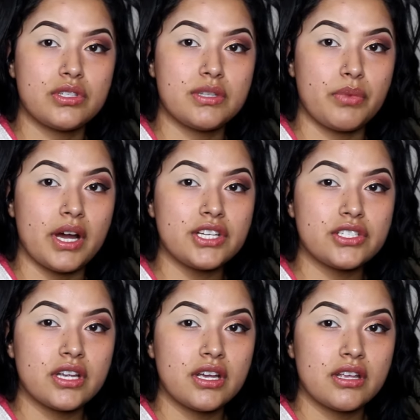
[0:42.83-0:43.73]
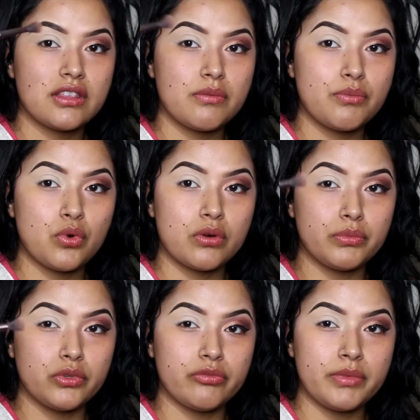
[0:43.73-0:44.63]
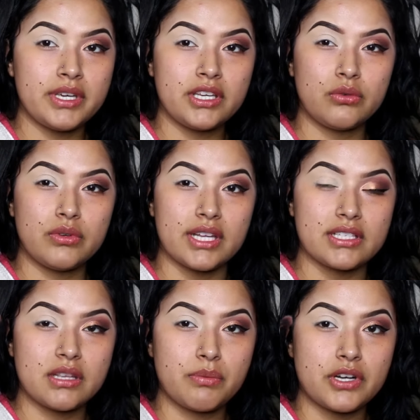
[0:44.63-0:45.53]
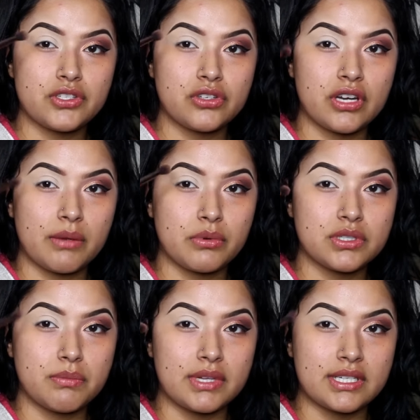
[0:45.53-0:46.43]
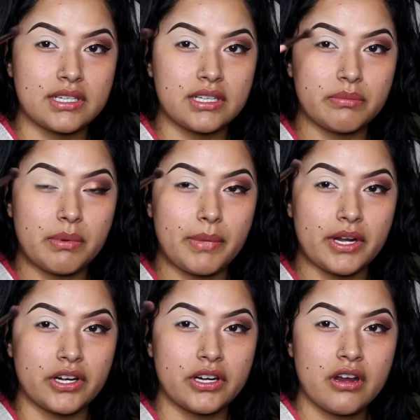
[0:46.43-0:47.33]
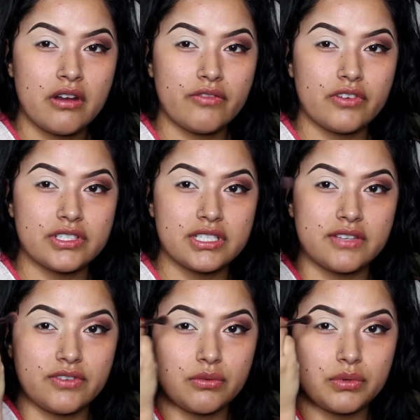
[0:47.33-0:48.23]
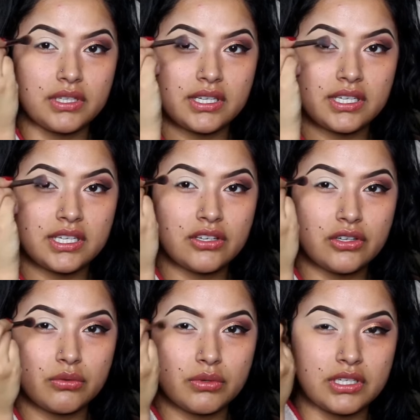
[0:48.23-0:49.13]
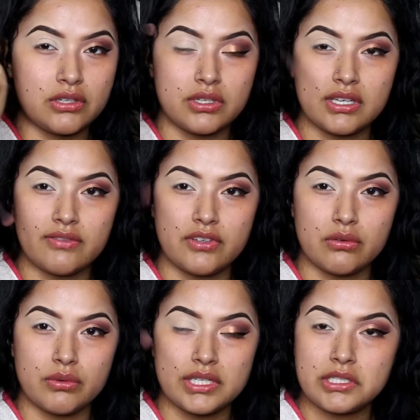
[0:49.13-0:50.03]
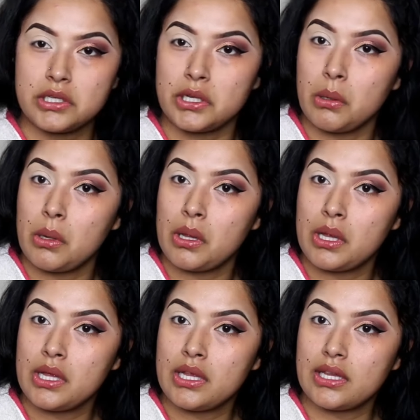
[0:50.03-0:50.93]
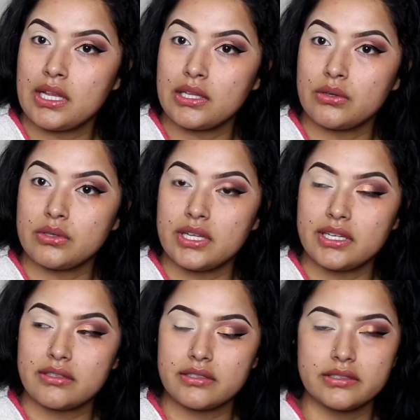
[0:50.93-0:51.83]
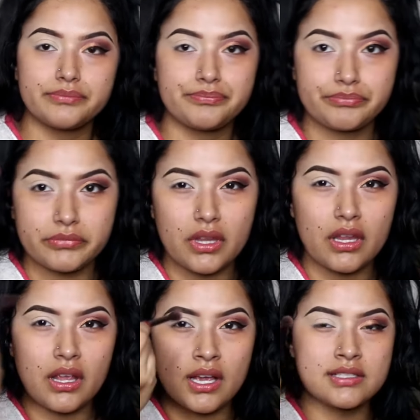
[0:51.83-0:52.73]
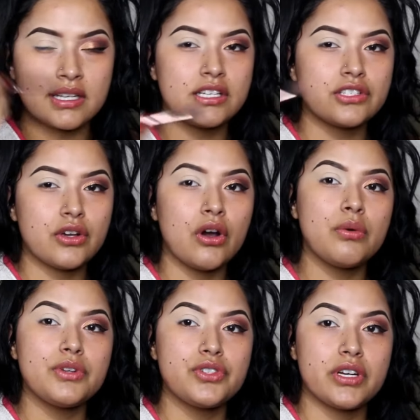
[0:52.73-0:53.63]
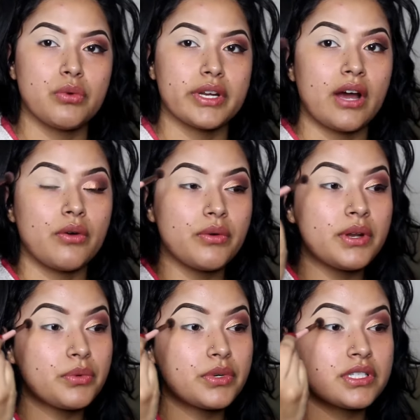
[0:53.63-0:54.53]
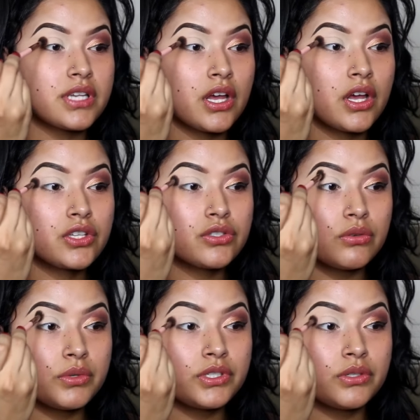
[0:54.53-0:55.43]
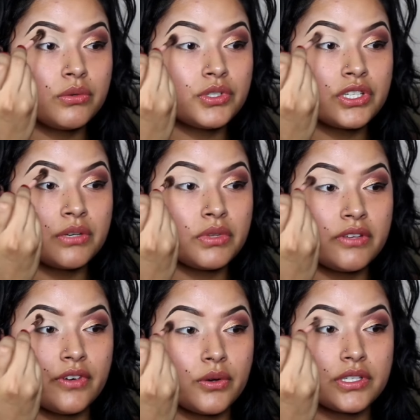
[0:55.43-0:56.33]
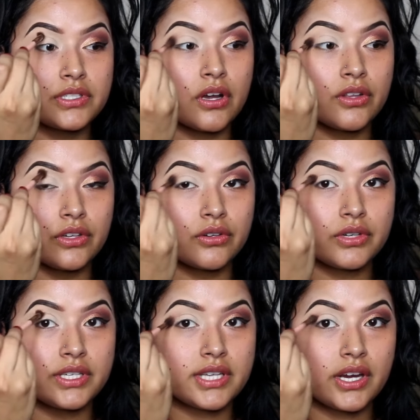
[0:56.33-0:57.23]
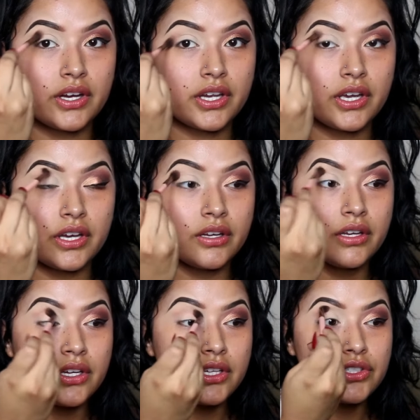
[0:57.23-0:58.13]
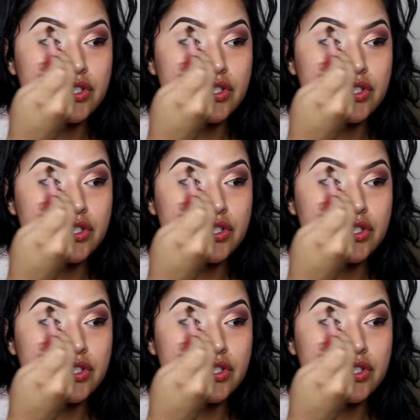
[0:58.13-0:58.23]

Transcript: towards the brush, the more movement you get to the brush, so you're able to blend it a little bit better, versus if you're really in here, you really don't give your wrist, that little extended. So always try to work out inwards. So what we're doing, we're just going to really focus on the crease area